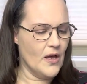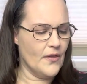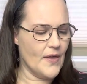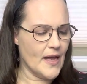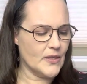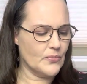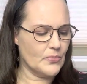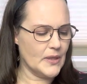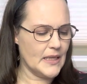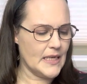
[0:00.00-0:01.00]
That's
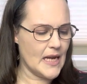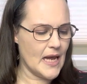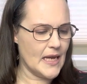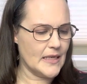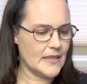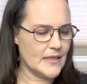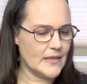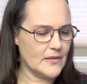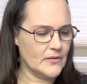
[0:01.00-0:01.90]
really nice.